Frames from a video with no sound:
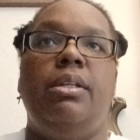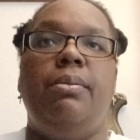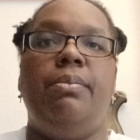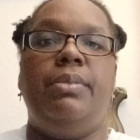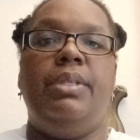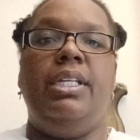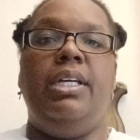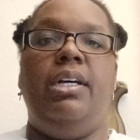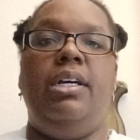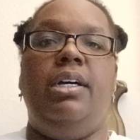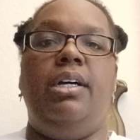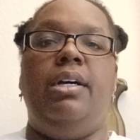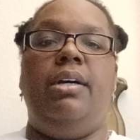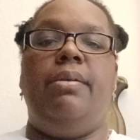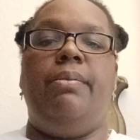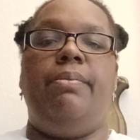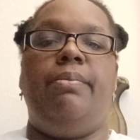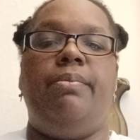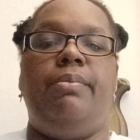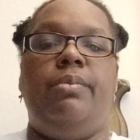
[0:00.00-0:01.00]

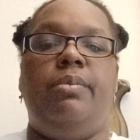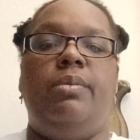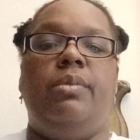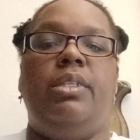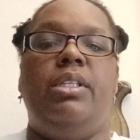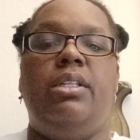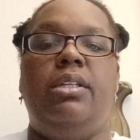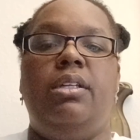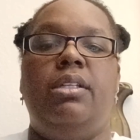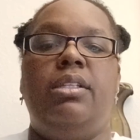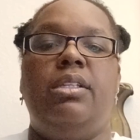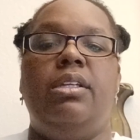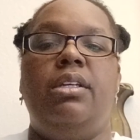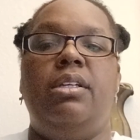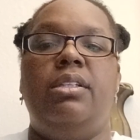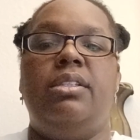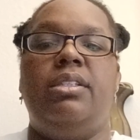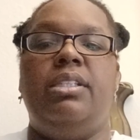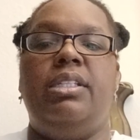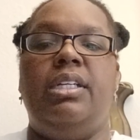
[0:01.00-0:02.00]

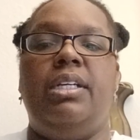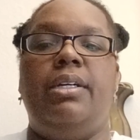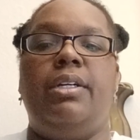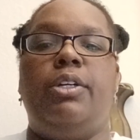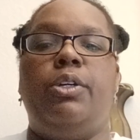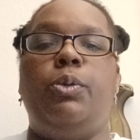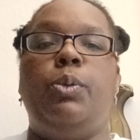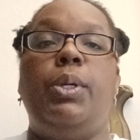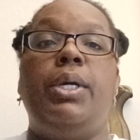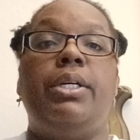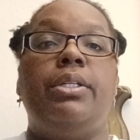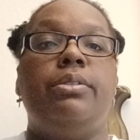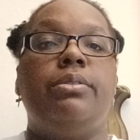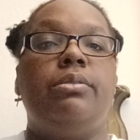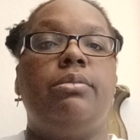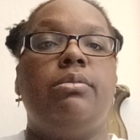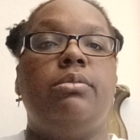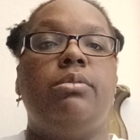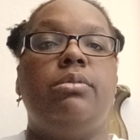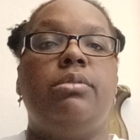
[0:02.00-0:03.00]
the quilt
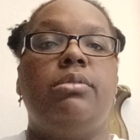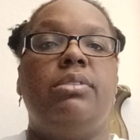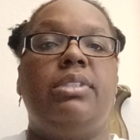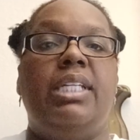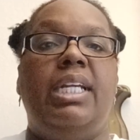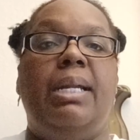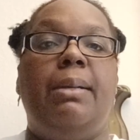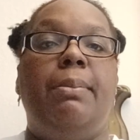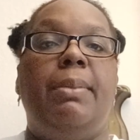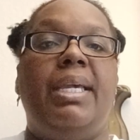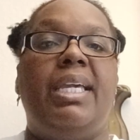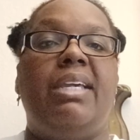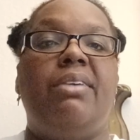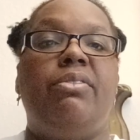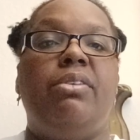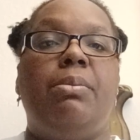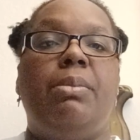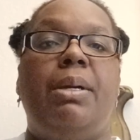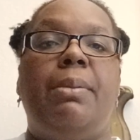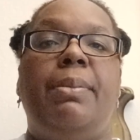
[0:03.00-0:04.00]
that I'm making
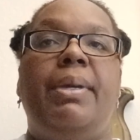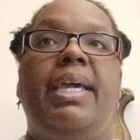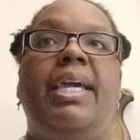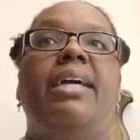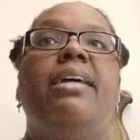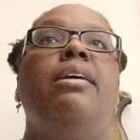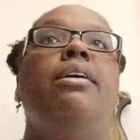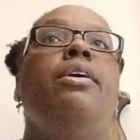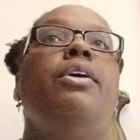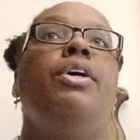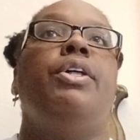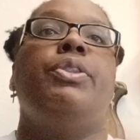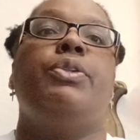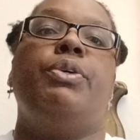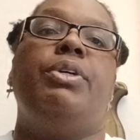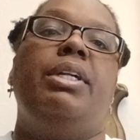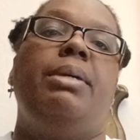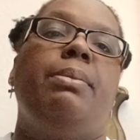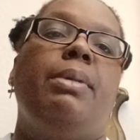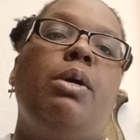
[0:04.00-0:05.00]
from my bed, throw
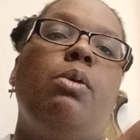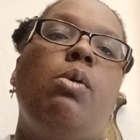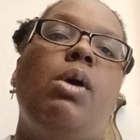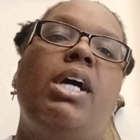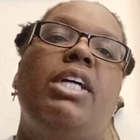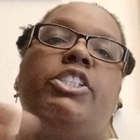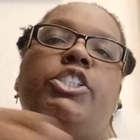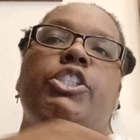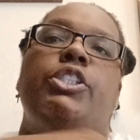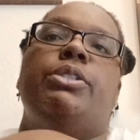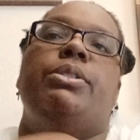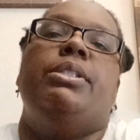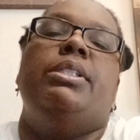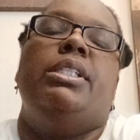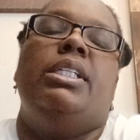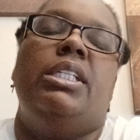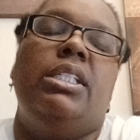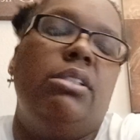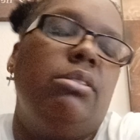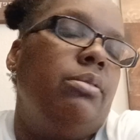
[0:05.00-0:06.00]
it in my washer, and
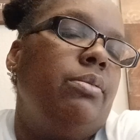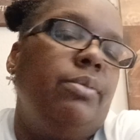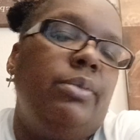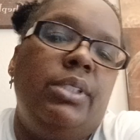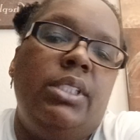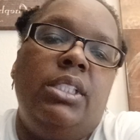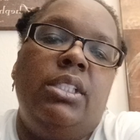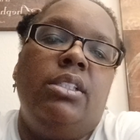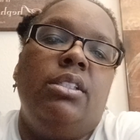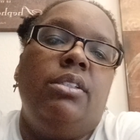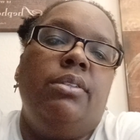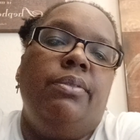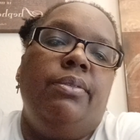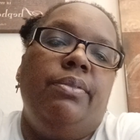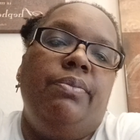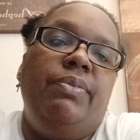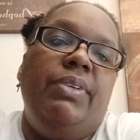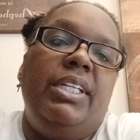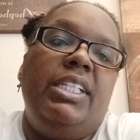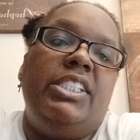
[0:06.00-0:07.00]
then
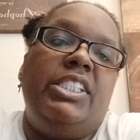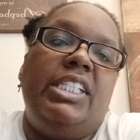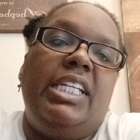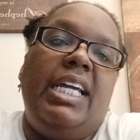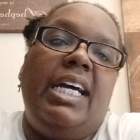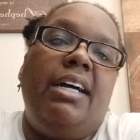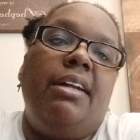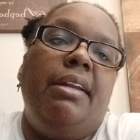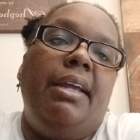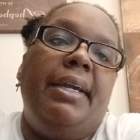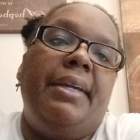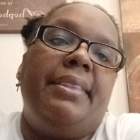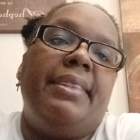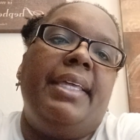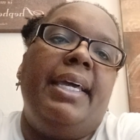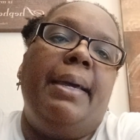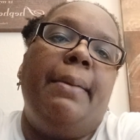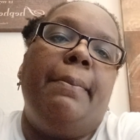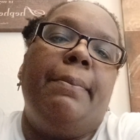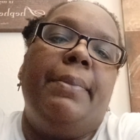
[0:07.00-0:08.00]
finish it out like
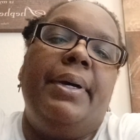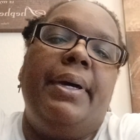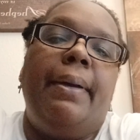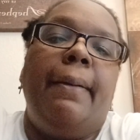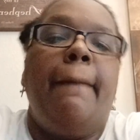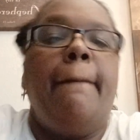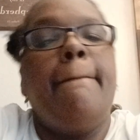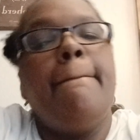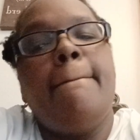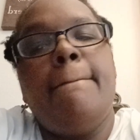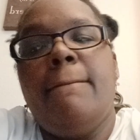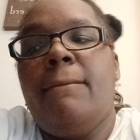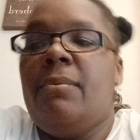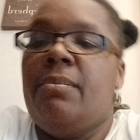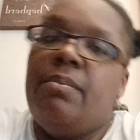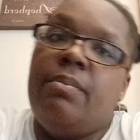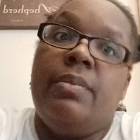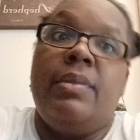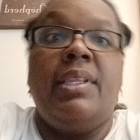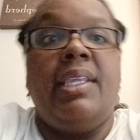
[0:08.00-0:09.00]
that. But
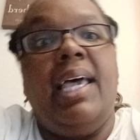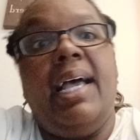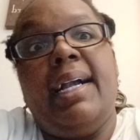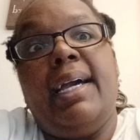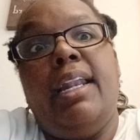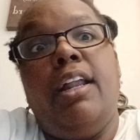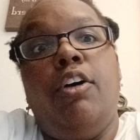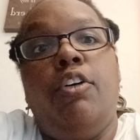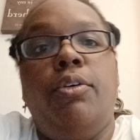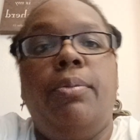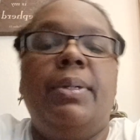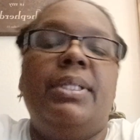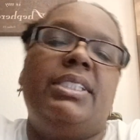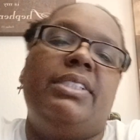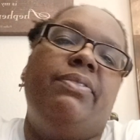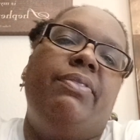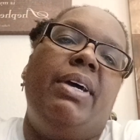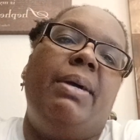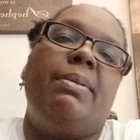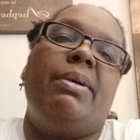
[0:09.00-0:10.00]
I got a whole bunch
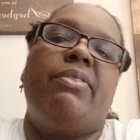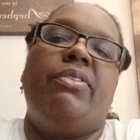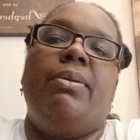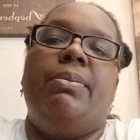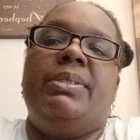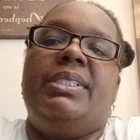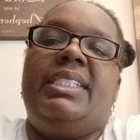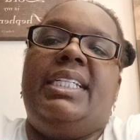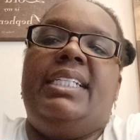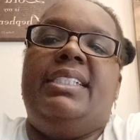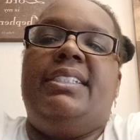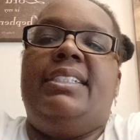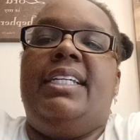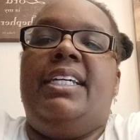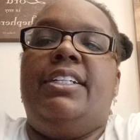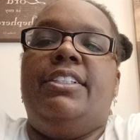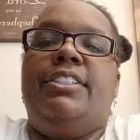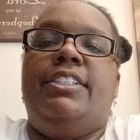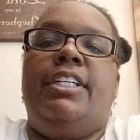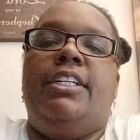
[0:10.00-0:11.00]
of fabric from a estate
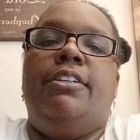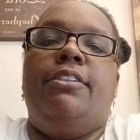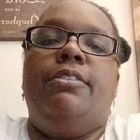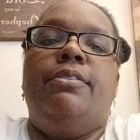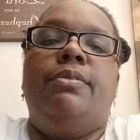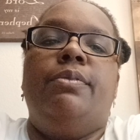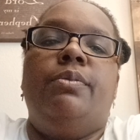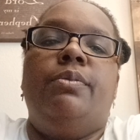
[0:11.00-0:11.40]
sale, so